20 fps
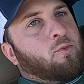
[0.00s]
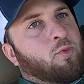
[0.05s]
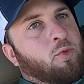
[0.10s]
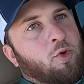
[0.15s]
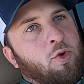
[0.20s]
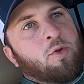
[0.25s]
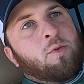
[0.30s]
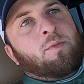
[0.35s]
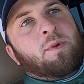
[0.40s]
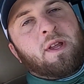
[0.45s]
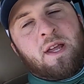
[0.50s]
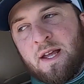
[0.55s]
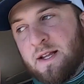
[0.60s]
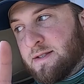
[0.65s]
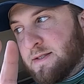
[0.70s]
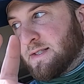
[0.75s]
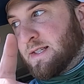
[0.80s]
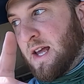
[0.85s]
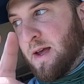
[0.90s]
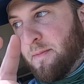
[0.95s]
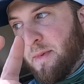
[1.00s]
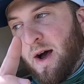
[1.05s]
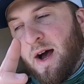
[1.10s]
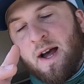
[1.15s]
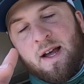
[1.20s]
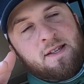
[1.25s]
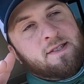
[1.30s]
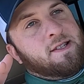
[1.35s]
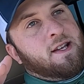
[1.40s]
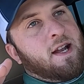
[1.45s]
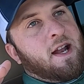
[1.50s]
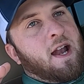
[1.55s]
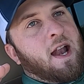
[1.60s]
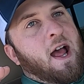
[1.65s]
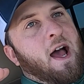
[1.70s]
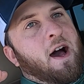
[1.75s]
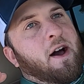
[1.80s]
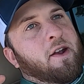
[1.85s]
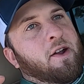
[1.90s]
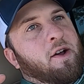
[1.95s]
room to get semis in and
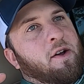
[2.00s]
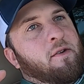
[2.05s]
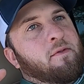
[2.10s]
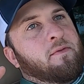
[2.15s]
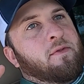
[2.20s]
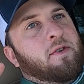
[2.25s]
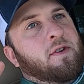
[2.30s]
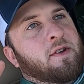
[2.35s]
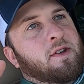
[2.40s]
out of.